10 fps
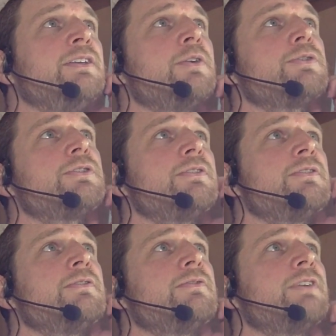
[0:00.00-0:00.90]

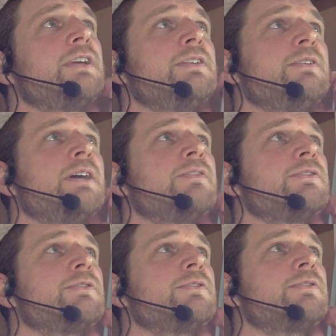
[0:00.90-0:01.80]
Yosef, hey dude, I've
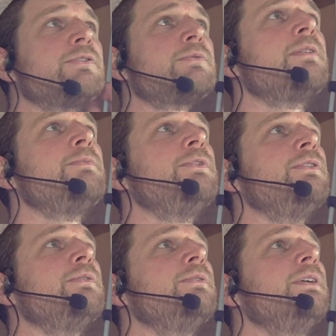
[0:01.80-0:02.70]
subbed
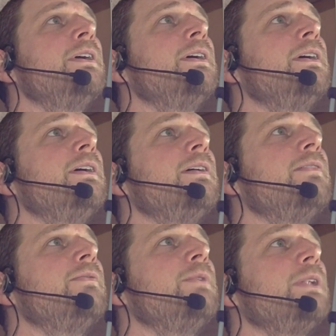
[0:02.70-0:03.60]
you.
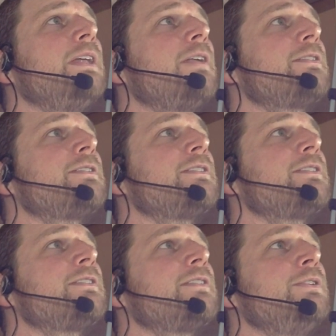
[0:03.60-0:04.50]
Really interesting
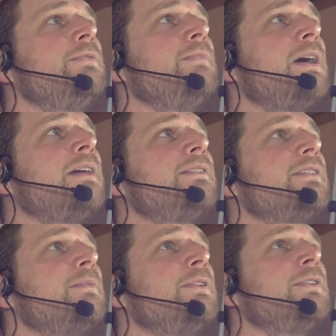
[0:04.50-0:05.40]
vid. Would you mind
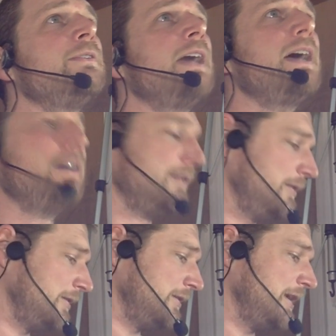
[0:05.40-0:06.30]
subbing to? Yeah,
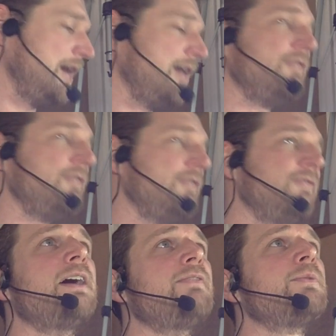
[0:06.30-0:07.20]
I'll find
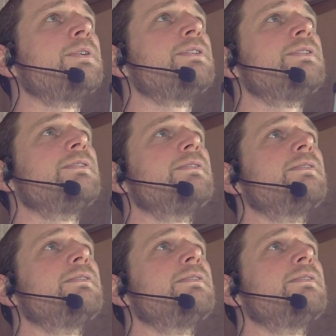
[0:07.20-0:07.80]
you afterwards.